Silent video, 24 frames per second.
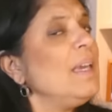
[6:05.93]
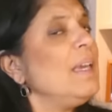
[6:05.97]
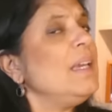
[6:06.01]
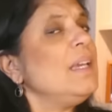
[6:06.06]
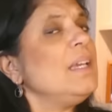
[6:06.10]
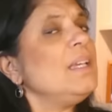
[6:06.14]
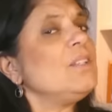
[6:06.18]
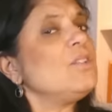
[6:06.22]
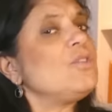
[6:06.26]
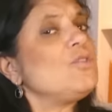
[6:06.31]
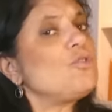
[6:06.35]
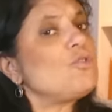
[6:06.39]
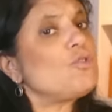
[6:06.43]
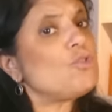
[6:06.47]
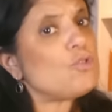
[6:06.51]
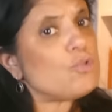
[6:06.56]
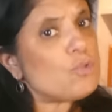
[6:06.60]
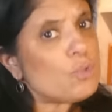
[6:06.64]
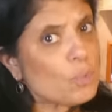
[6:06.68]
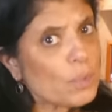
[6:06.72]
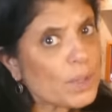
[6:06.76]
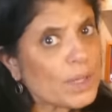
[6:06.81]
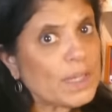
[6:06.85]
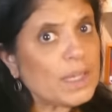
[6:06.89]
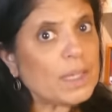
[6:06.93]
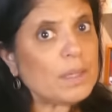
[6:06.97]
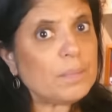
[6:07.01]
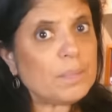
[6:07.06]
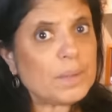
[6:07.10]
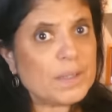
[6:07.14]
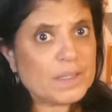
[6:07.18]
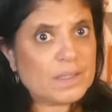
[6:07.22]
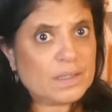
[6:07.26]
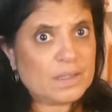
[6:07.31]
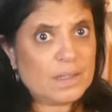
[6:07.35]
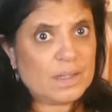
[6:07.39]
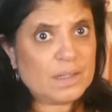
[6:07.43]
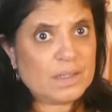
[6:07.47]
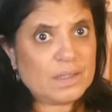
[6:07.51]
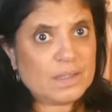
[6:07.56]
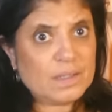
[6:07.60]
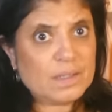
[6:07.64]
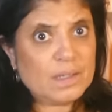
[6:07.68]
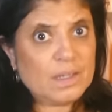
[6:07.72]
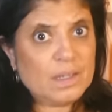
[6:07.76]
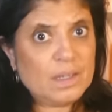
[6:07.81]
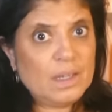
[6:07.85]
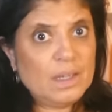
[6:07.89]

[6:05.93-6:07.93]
is tricky business.